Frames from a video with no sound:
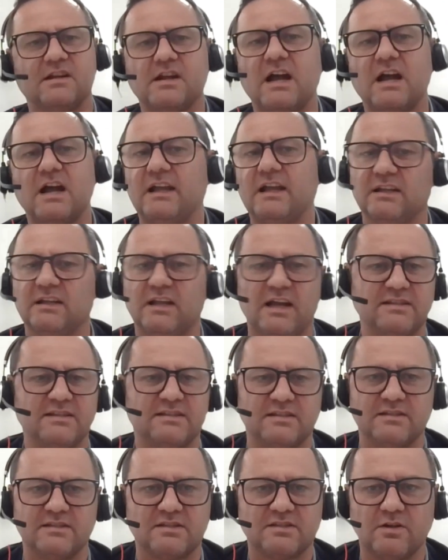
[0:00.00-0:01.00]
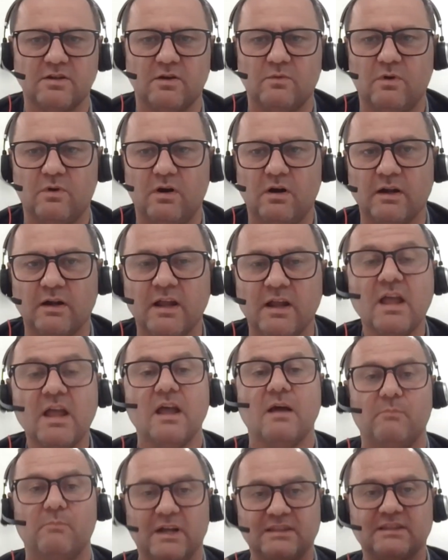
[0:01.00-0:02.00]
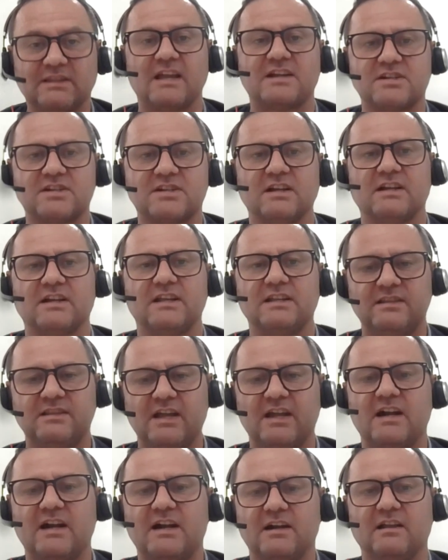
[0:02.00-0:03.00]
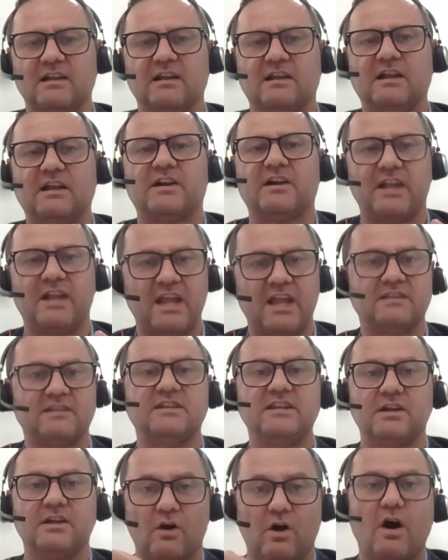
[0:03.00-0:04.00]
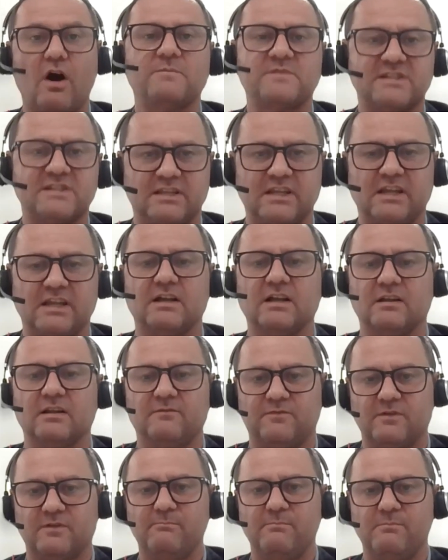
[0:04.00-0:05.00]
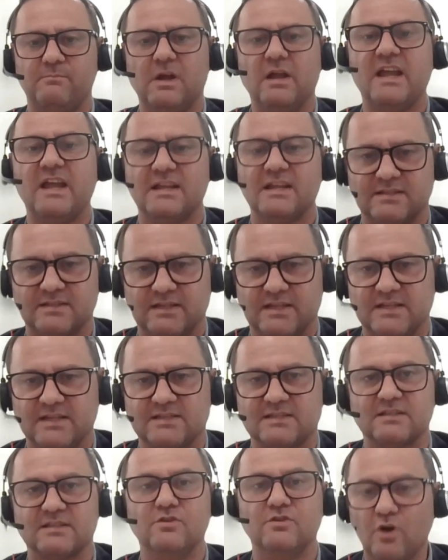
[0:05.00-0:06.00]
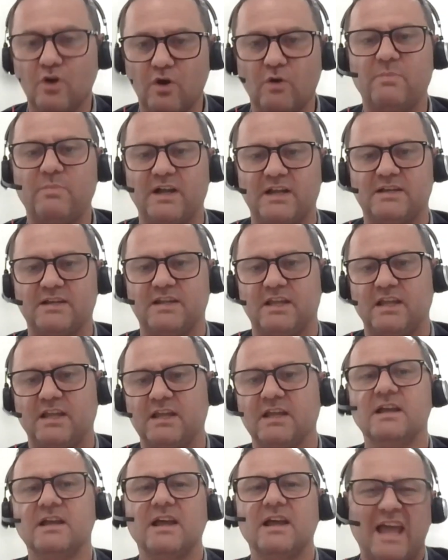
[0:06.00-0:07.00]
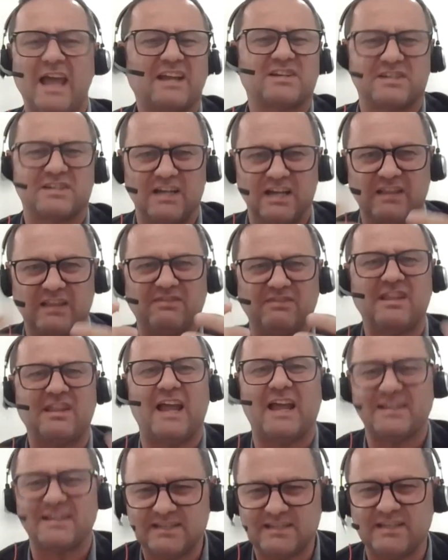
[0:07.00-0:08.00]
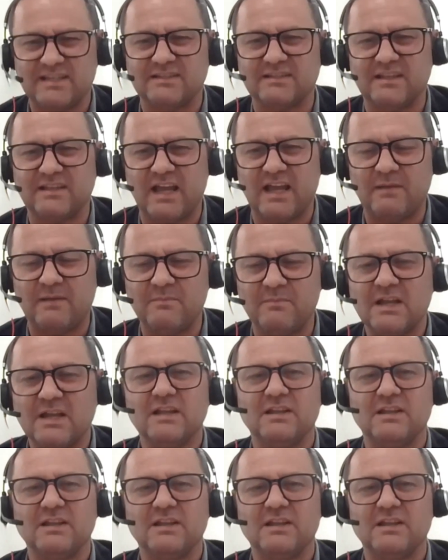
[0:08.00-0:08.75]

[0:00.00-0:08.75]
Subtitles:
guidelines, and so on, but actually they're creating obstacle for business. Nobody actually tested them.